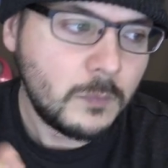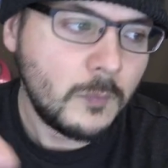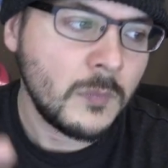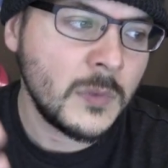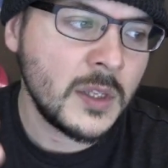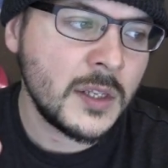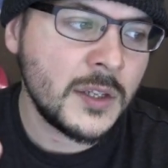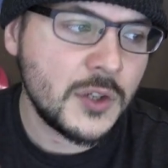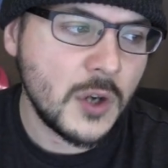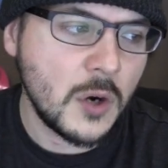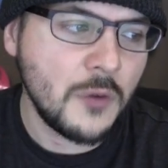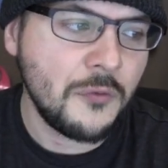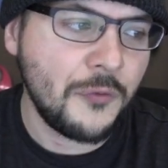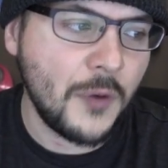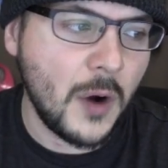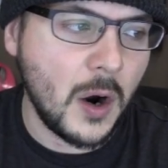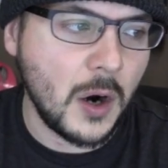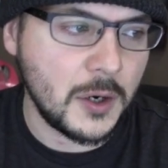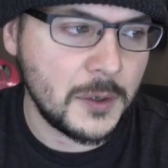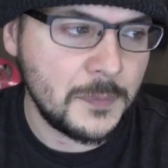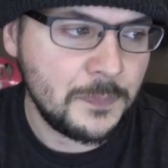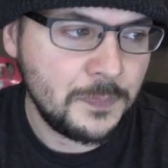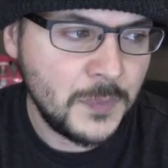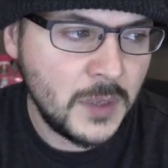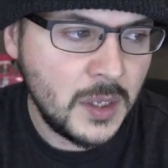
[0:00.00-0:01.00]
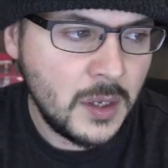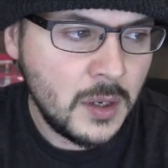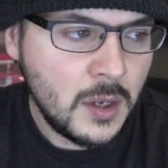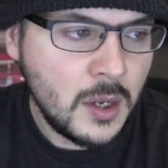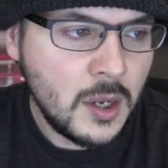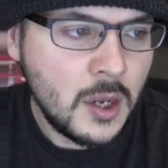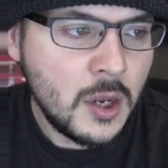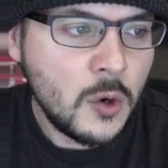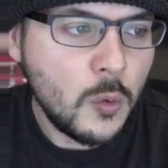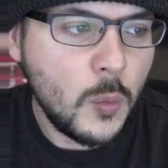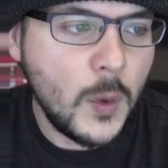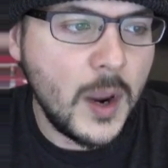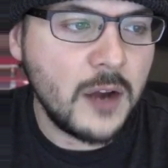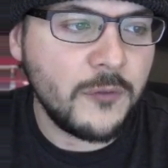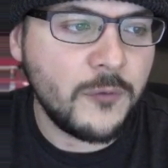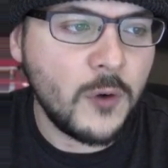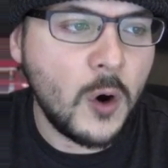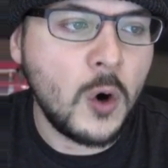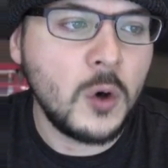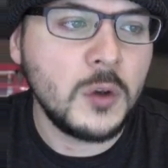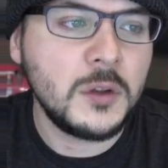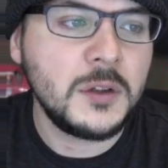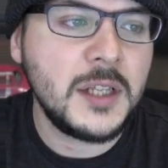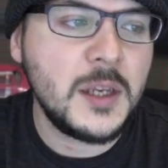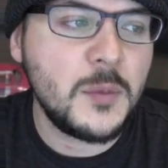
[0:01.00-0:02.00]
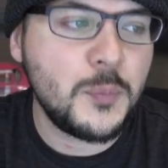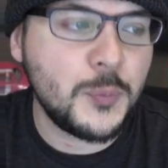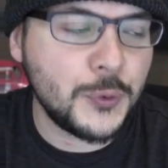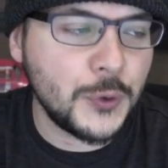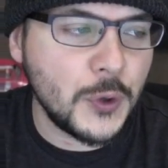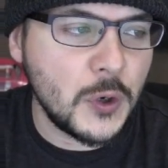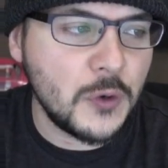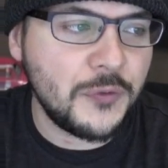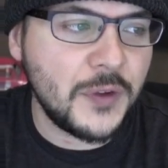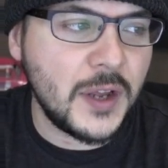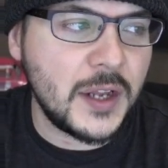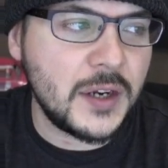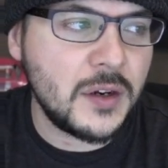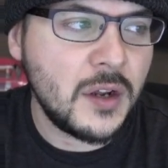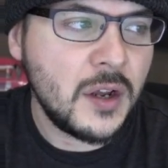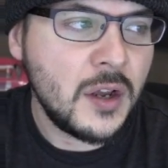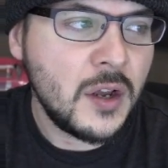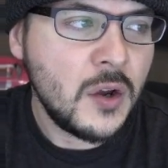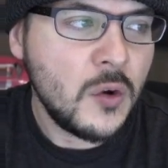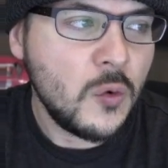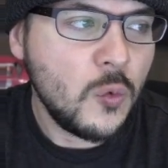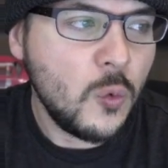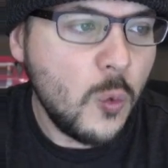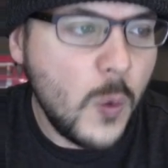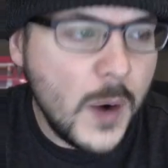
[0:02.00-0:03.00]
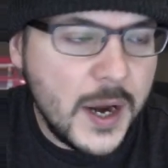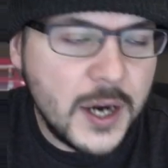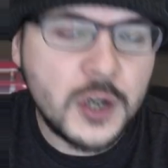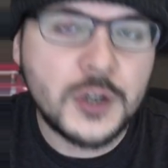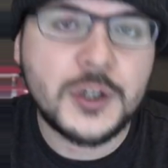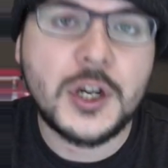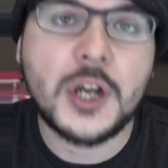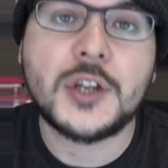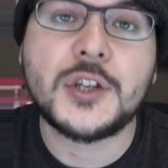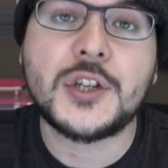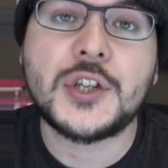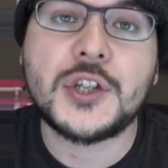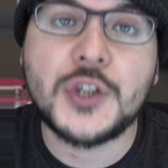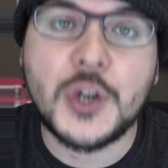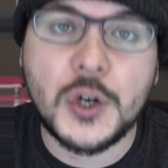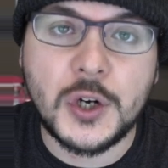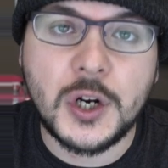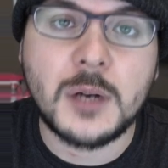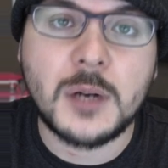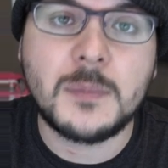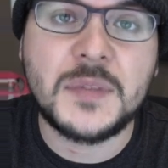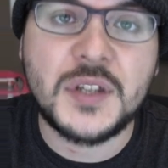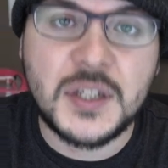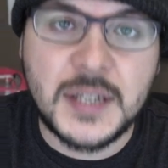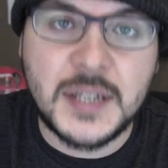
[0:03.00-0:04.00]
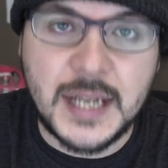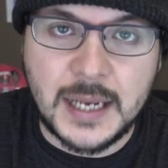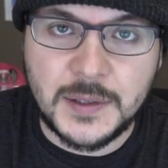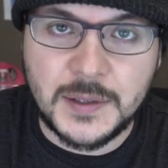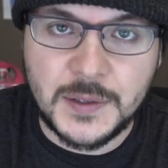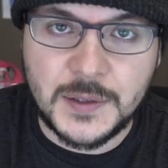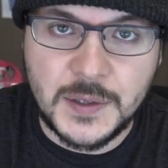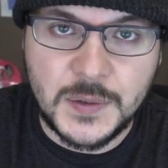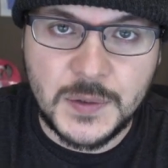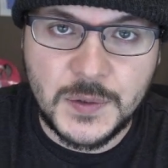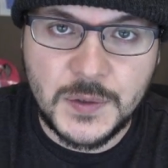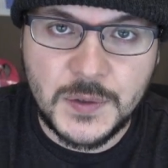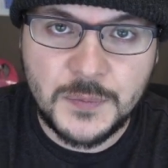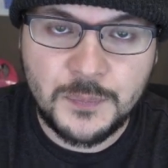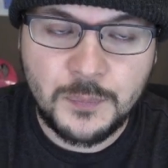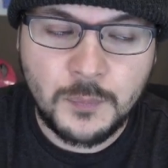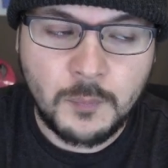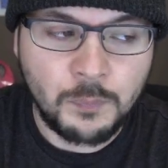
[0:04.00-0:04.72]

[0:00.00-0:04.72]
So far, we have only proven weird circumstances.